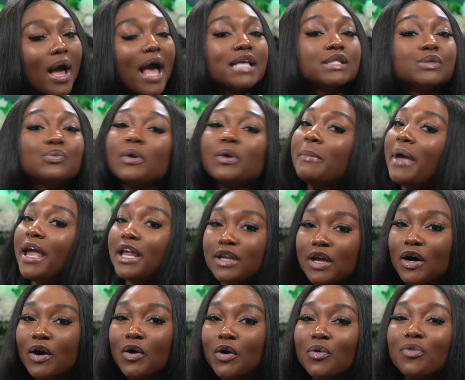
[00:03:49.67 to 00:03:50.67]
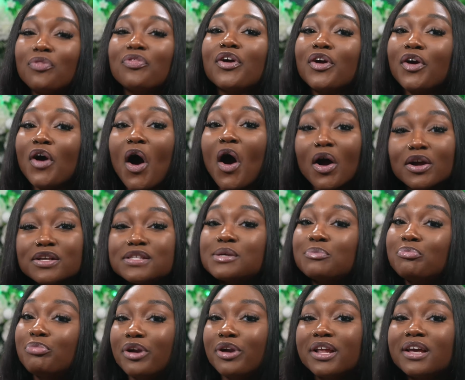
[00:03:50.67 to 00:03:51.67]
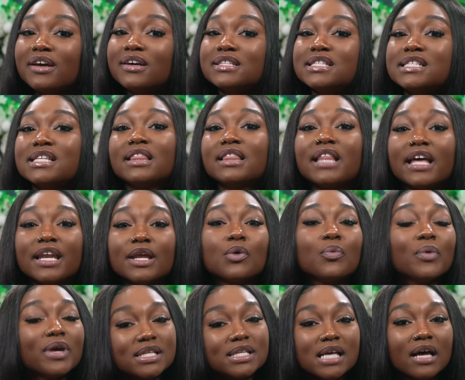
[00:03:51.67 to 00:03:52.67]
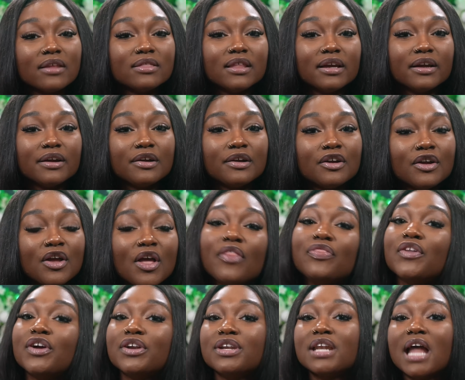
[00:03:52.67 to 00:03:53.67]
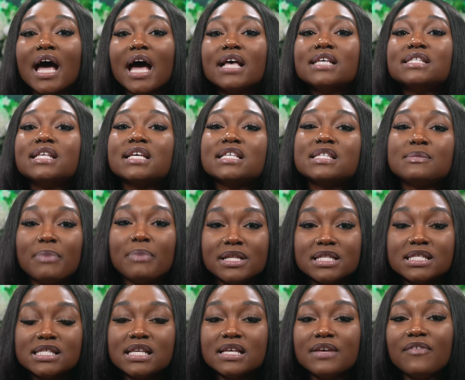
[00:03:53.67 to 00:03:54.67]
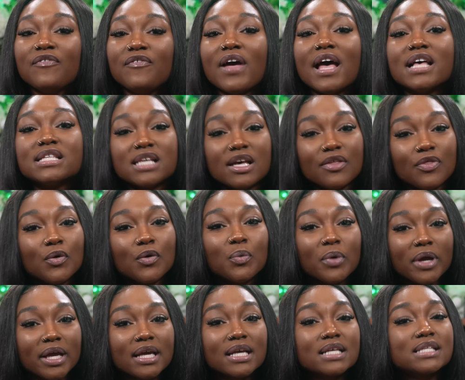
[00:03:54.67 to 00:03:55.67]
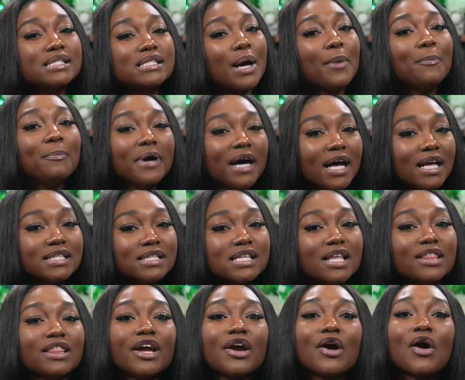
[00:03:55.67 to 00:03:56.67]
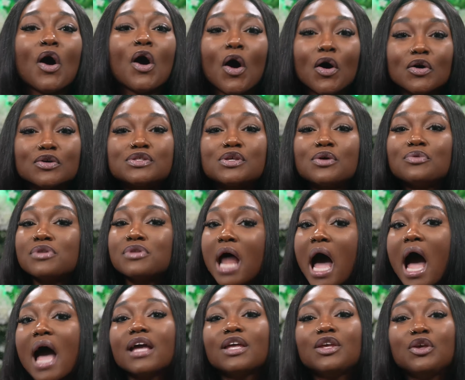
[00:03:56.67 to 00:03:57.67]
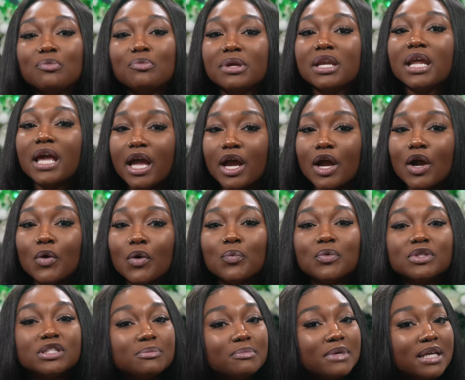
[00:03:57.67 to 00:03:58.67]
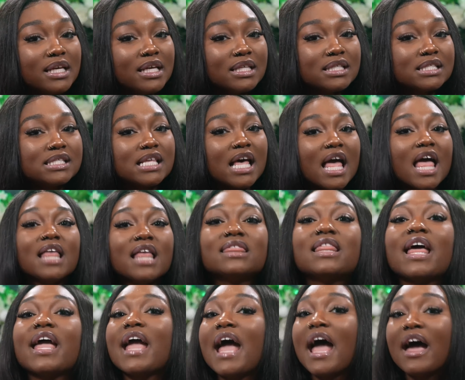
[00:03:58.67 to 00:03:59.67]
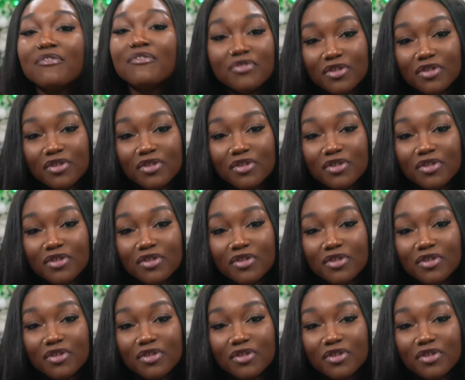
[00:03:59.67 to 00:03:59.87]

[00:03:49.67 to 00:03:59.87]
as we may know, there are some pretty good synthetic wigs out there. They're not as expensive as other wigs, but they are also not human hair, which means they have